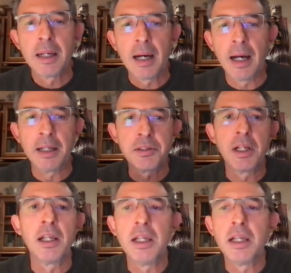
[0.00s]
I
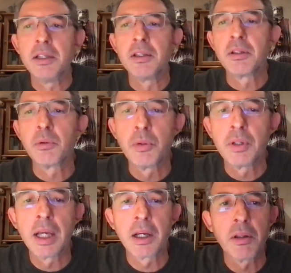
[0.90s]
still need to
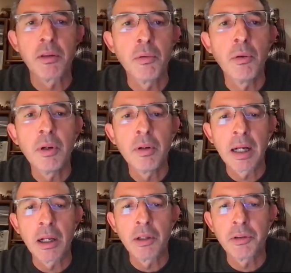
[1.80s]
take it through a
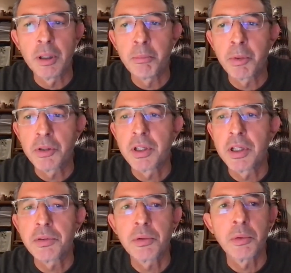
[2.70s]
regulatory
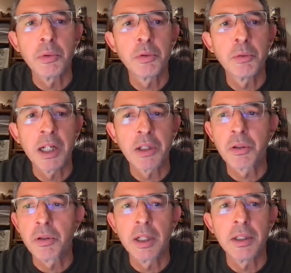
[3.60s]
process to make
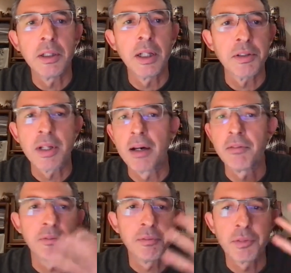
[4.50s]
sure that it doesn't have
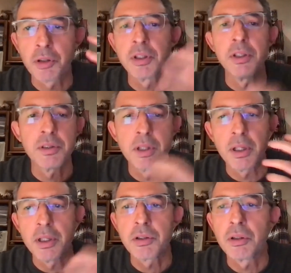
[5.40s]
toxins and
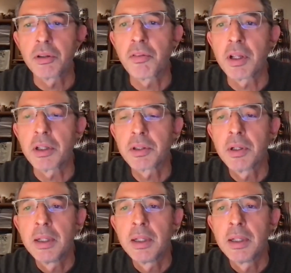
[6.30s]
these sort of things.